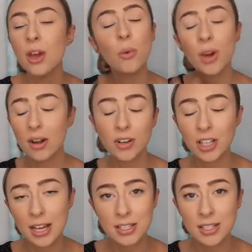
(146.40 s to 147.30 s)
whatever
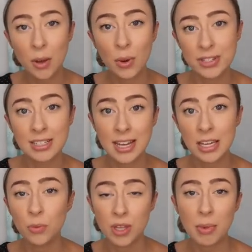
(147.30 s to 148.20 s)
classes I wasn't taking
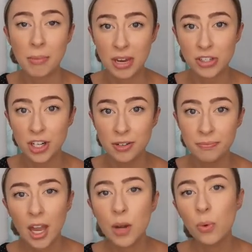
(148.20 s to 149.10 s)
with my major,
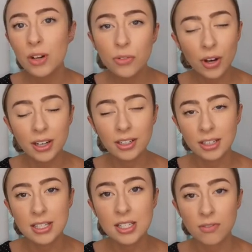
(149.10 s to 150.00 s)
and it would have created a
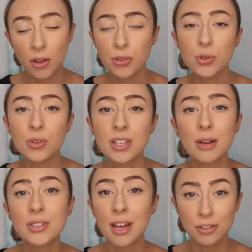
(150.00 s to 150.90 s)
list of all the schools that I
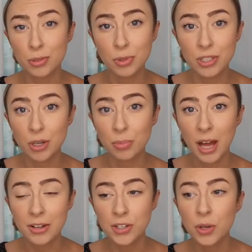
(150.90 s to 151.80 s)
was eligible to
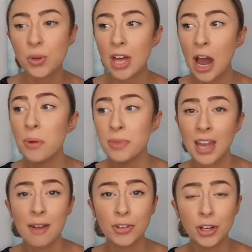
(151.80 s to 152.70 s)
apply to without me
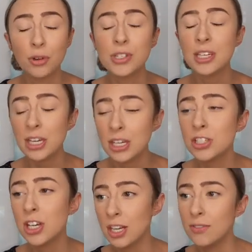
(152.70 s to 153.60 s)
having to go to each
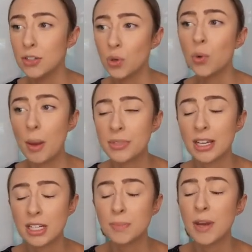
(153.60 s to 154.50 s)
individual website
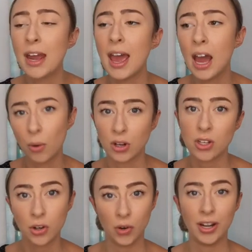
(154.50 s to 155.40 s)
and spend hours
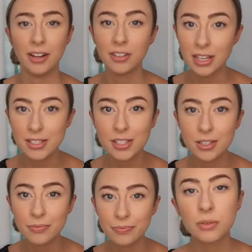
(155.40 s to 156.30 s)
on creating a list.
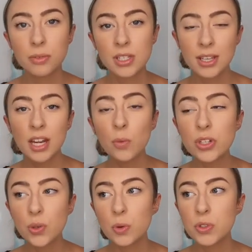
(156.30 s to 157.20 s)
Deciding what
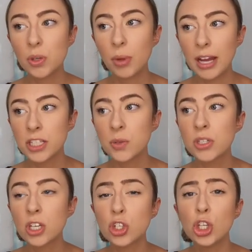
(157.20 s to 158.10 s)
schools to apply to is
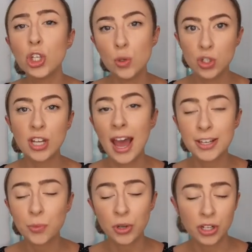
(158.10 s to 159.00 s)
such a huge
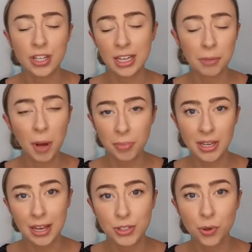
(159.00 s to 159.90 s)
task when you're thinking about
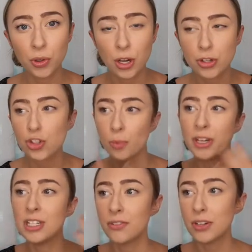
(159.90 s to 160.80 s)
PA school. There are so many
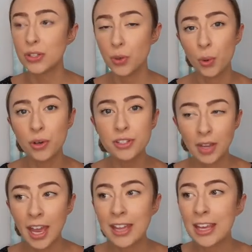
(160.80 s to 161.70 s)
different schools
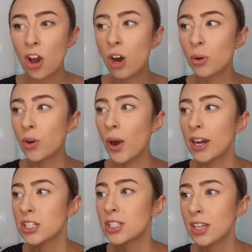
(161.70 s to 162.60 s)
and they all require
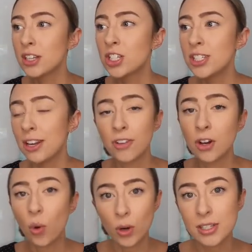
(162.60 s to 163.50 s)
such different
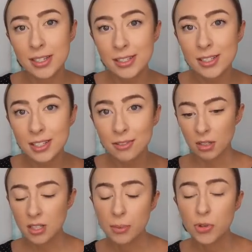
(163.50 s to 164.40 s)
courses.
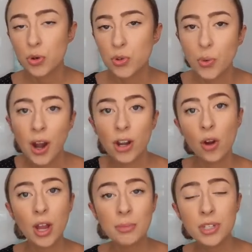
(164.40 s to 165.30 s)
Some schools require
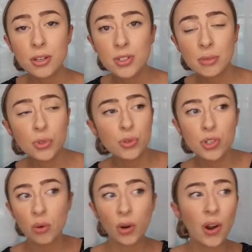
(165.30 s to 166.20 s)
OChem 2, some schools
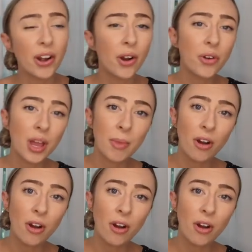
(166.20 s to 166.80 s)
don't require OChem at